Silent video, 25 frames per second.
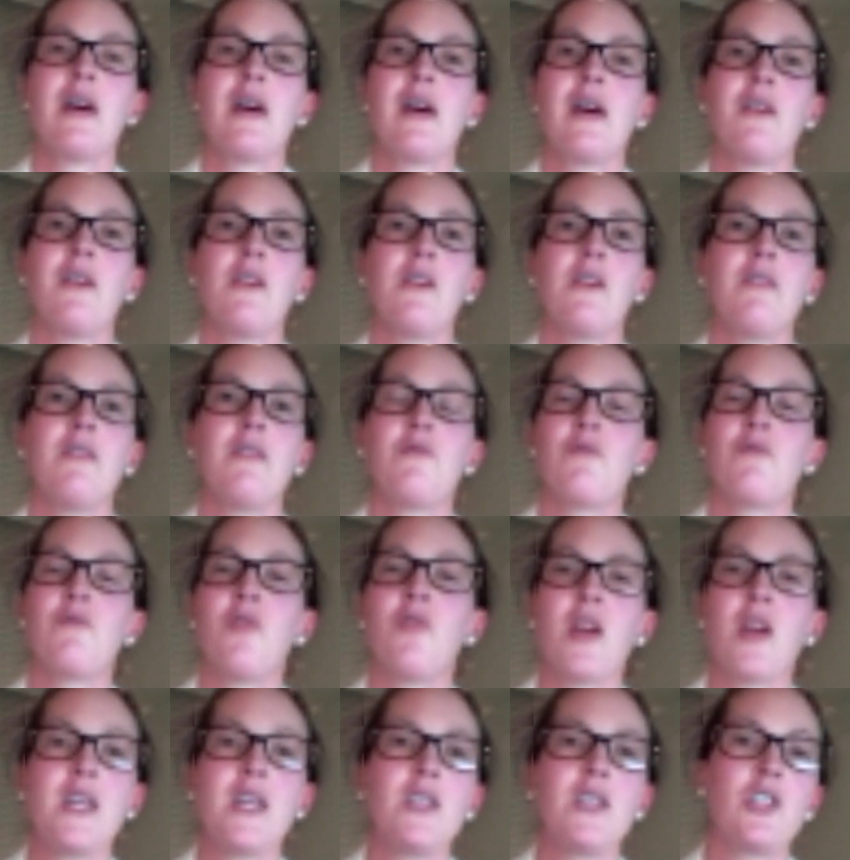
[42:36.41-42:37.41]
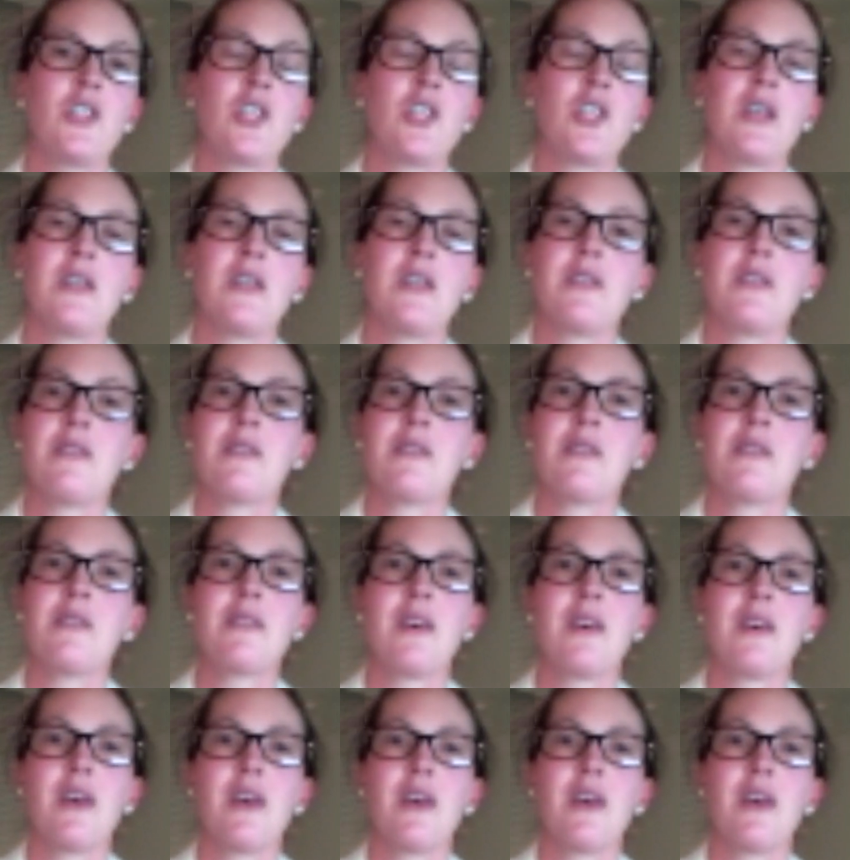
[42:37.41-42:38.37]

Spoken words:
and ranges